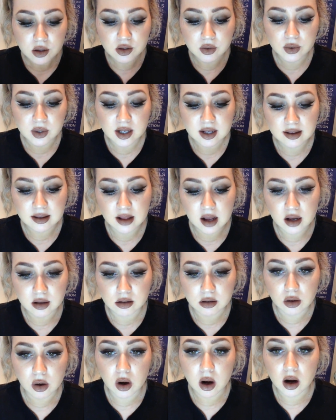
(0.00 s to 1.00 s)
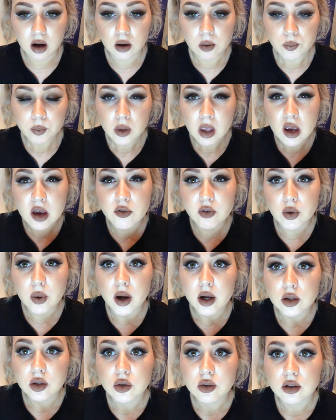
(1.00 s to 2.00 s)
So it does last longer. If you
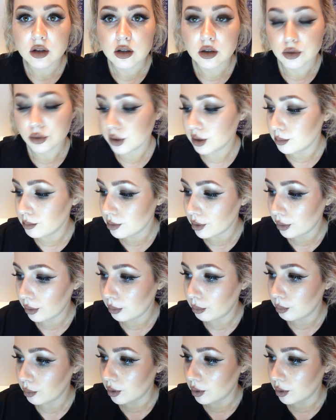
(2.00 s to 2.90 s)
are using a cream though,